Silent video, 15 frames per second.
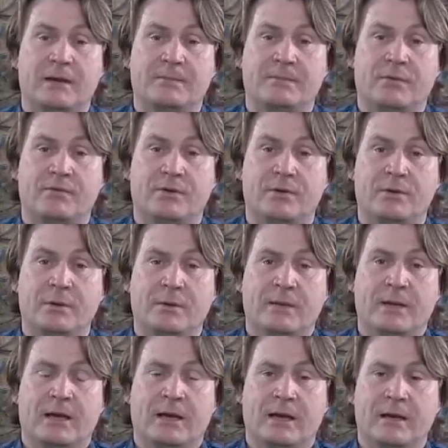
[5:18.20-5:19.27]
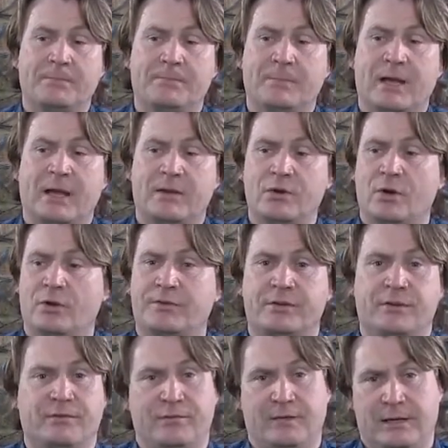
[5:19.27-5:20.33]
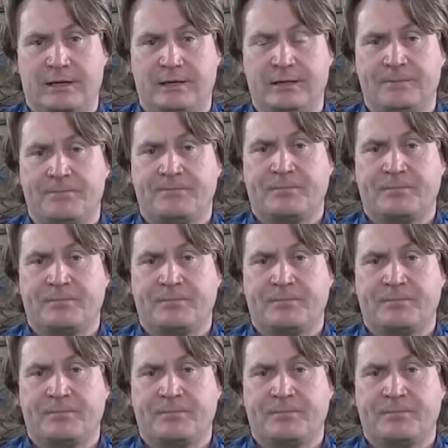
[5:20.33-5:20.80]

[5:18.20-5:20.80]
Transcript: through and not to feed.